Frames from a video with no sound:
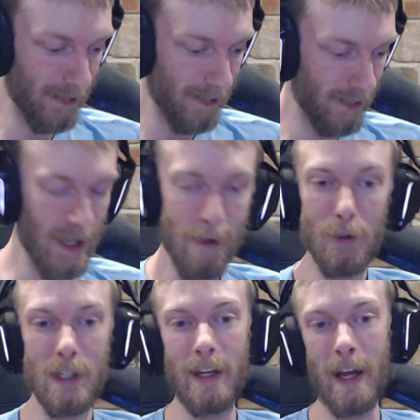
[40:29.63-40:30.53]
Never
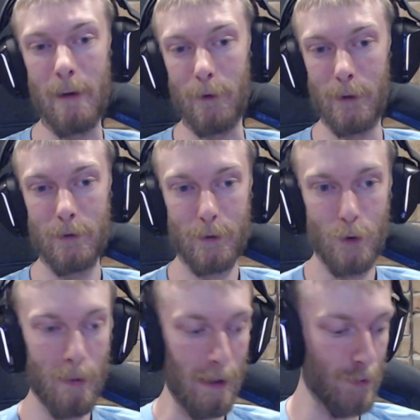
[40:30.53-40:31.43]
didn't have it.
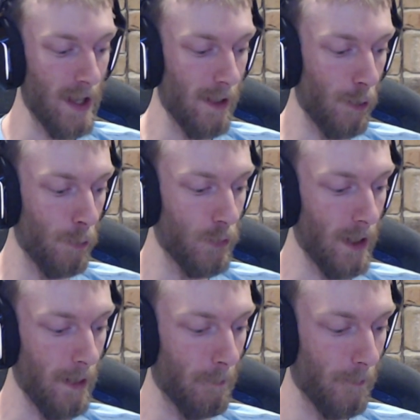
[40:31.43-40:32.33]
Crobat was there the whole time.